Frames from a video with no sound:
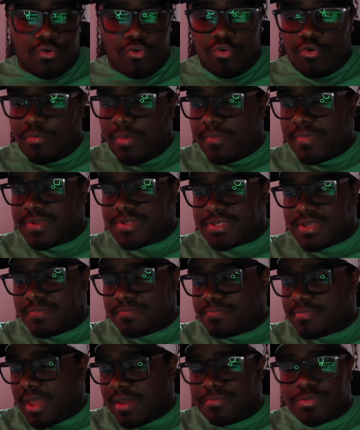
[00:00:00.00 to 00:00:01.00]
Who am I
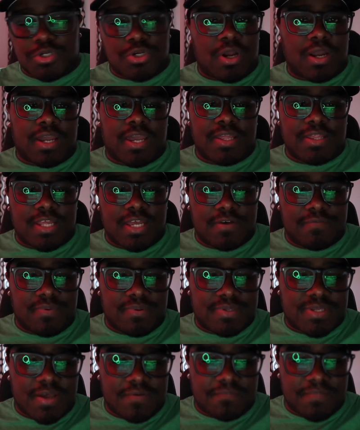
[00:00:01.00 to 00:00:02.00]
missing? I'm sure I can't think of on
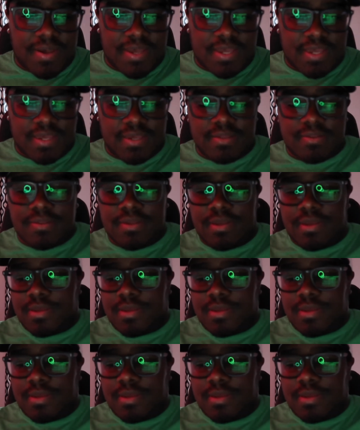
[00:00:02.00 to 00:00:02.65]
the top of my head.